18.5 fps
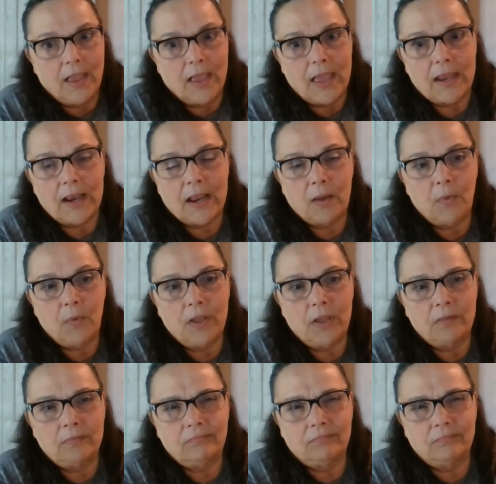And I
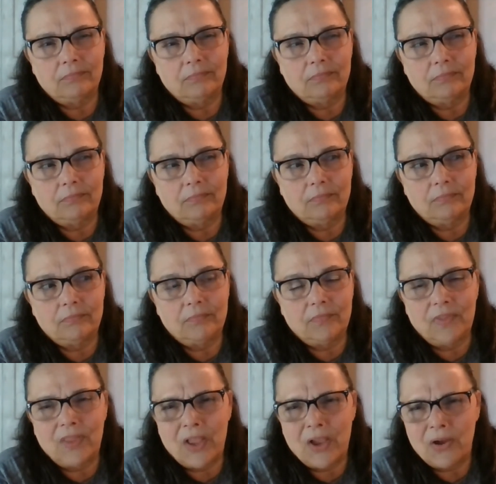went,
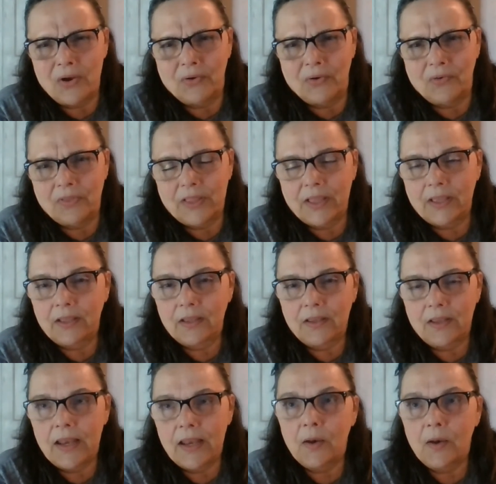"No,"
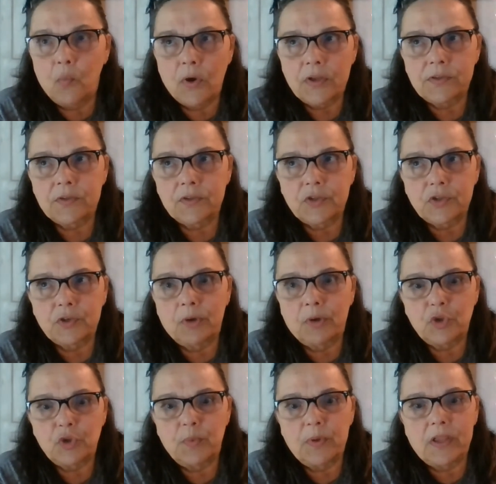like, and it wasn't so
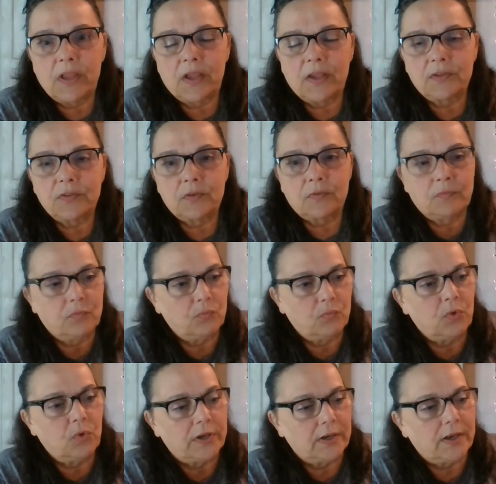much because of
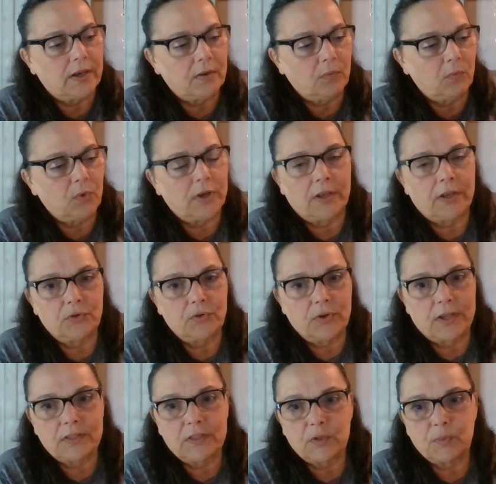what it what had
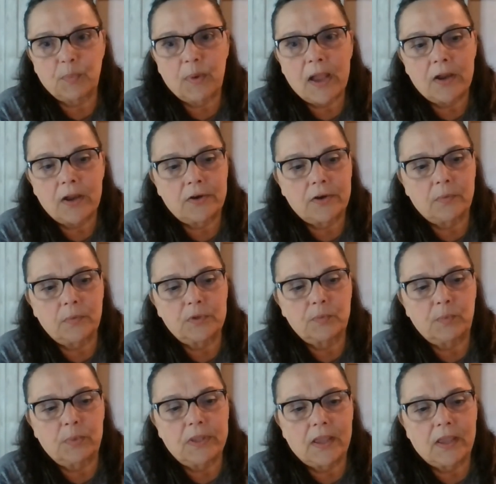transpired. It
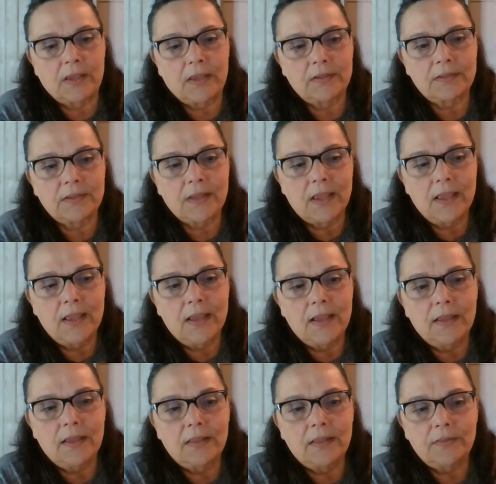was because
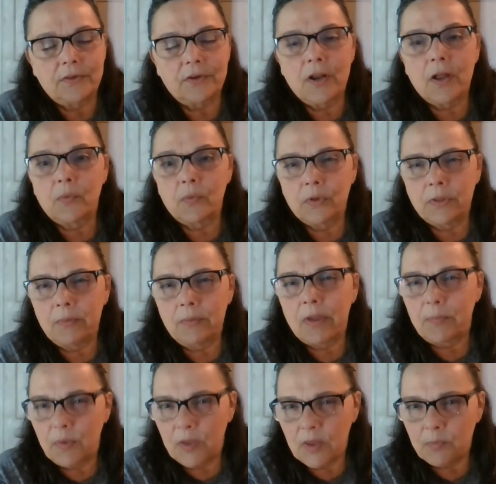they're not really
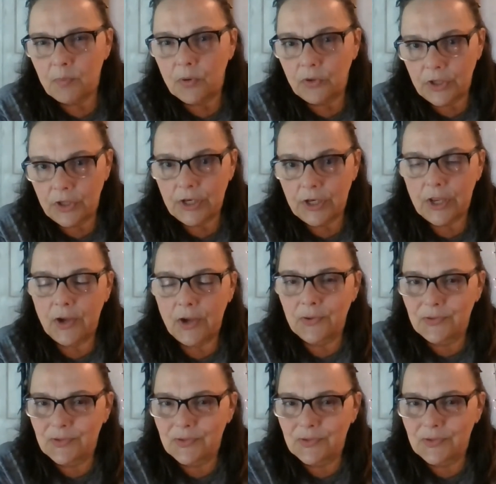my people, you know?